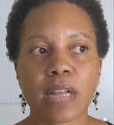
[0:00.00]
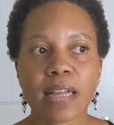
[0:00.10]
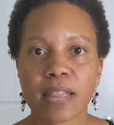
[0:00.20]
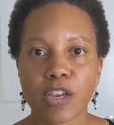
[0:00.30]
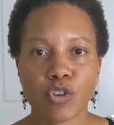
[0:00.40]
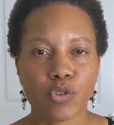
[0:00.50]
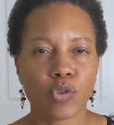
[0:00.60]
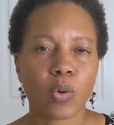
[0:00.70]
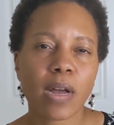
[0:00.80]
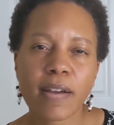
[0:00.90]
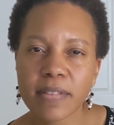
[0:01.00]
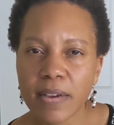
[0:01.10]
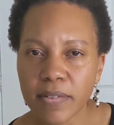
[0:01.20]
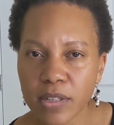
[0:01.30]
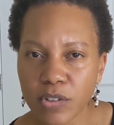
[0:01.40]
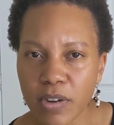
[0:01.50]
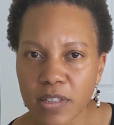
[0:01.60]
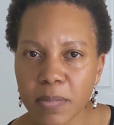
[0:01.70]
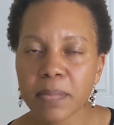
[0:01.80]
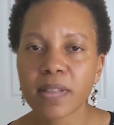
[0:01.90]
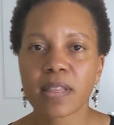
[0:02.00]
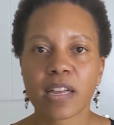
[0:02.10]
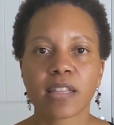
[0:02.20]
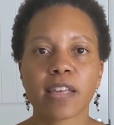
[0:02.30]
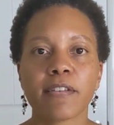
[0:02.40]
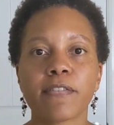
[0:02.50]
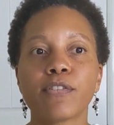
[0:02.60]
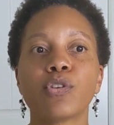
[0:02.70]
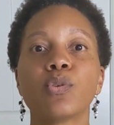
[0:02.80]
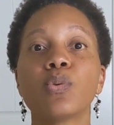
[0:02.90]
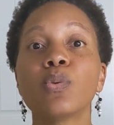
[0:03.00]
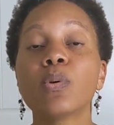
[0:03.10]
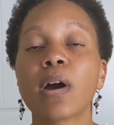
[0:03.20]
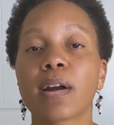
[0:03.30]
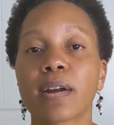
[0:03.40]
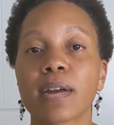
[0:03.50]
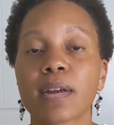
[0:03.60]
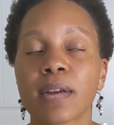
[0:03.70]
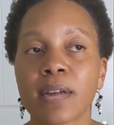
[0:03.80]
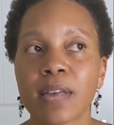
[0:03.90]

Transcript: not that you don't have to have a hysterectomy, but that if you are